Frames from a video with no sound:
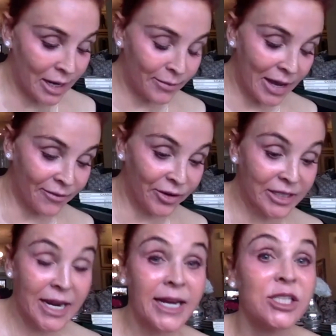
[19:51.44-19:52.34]
every
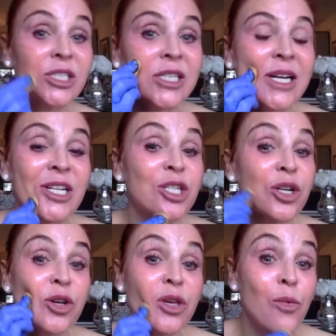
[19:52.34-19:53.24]
day, just to kind of show
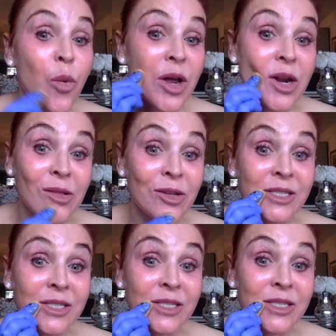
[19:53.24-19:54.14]
you what it
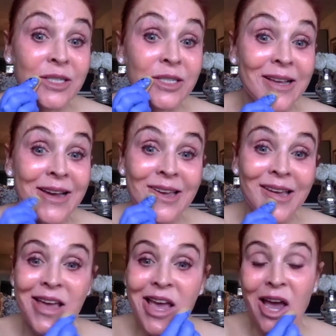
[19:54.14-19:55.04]
looks like
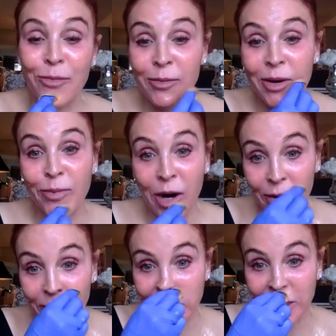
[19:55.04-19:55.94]
and what my
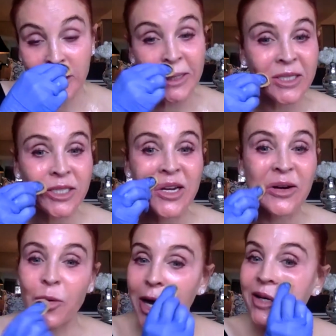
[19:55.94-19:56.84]
progress is, so you can know
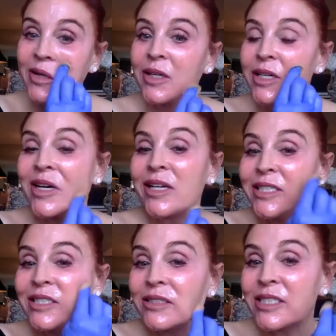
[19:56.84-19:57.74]
what, kind of
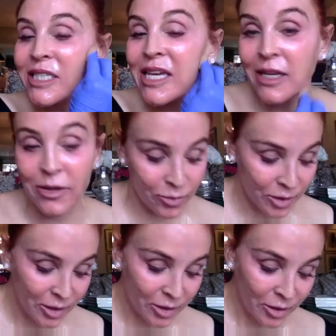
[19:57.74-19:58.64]
see
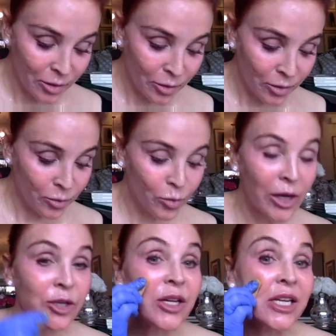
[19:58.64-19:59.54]
what you
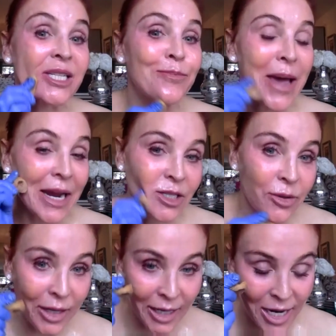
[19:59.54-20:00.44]
can expect,
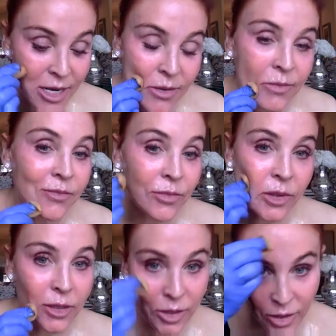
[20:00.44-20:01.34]
okay?
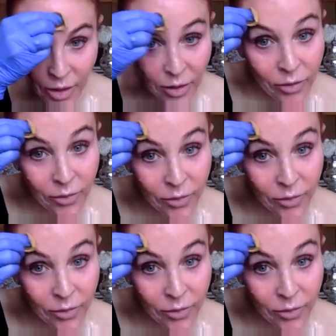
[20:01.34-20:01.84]
So,